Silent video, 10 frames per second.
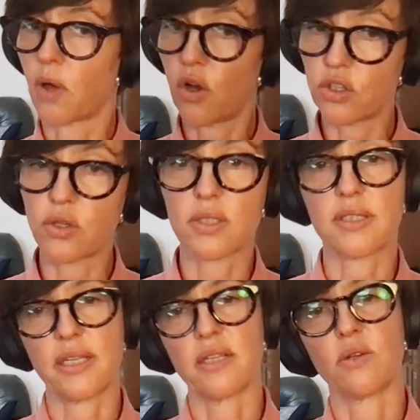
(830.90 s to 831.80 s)
on your
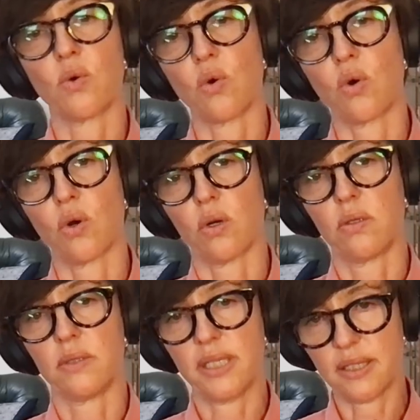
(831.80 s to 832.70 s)
skin or
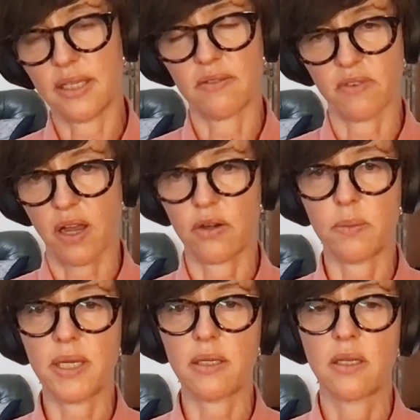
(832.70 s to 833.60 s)
in the
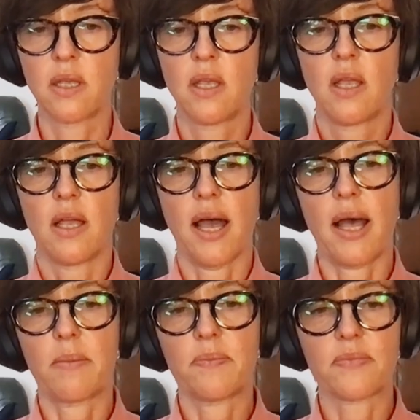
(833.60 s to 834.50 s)
environment.
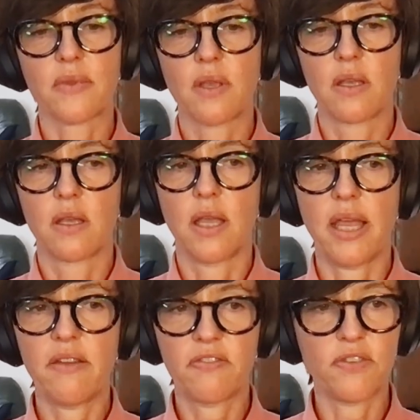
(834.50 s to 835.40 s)

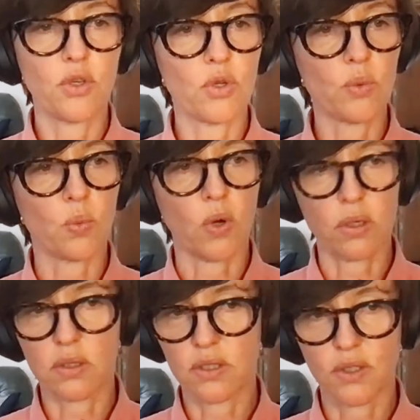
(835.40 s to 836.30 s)
If you
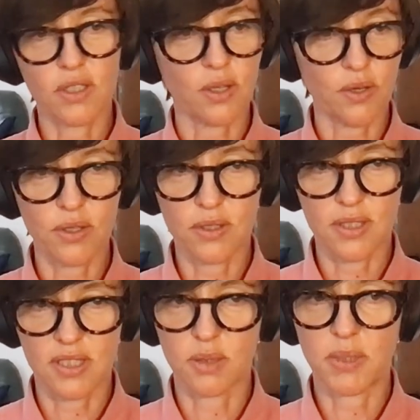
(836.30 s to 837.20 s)
want your
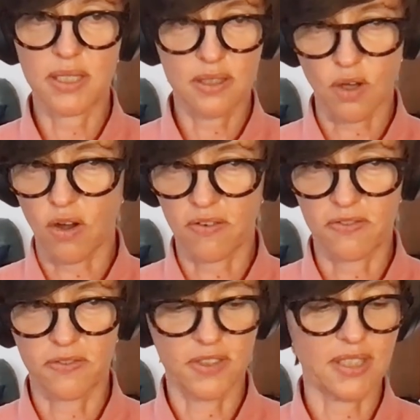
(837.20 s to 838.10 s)
clothes to be
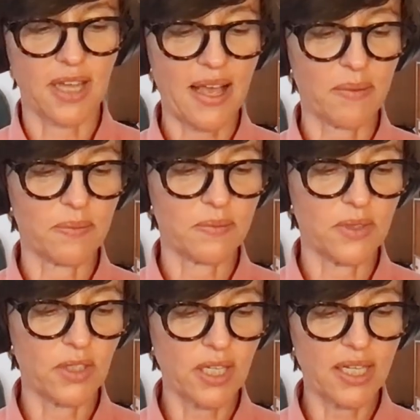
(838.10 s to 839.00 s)
soft,
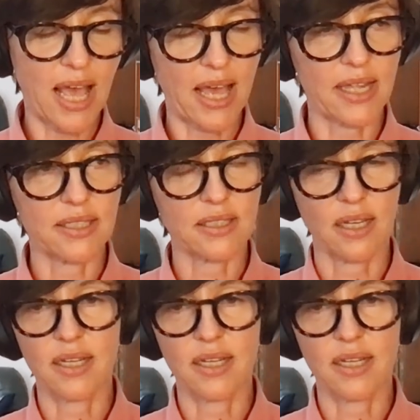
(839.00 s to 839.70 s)
you can add a